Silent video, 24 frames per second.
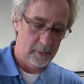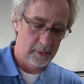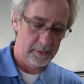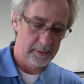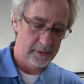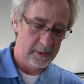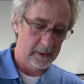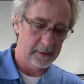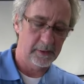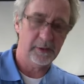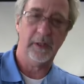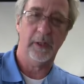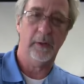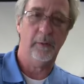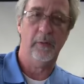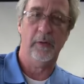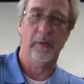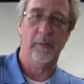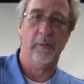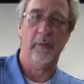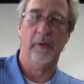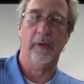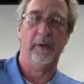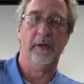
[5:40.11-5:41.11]
essentially
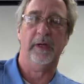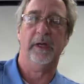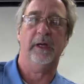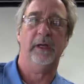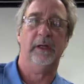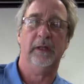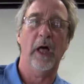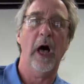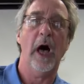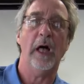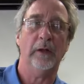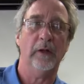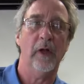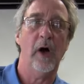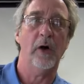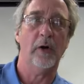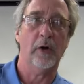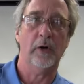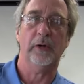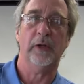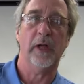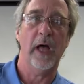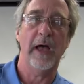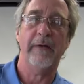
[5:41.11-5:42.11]
we'll get a lot
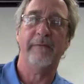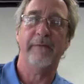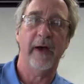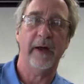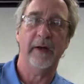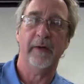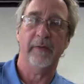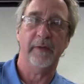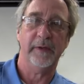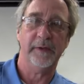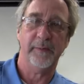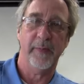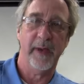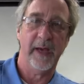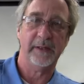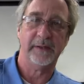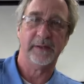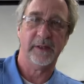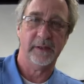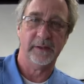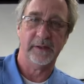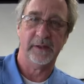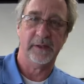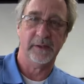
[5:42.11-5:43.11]
longer life out of these
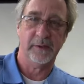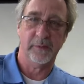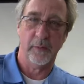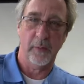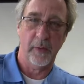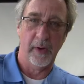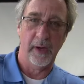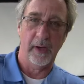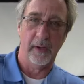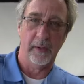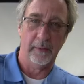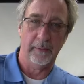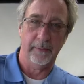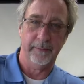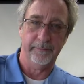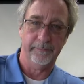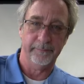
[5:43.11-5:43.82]
baskets as well.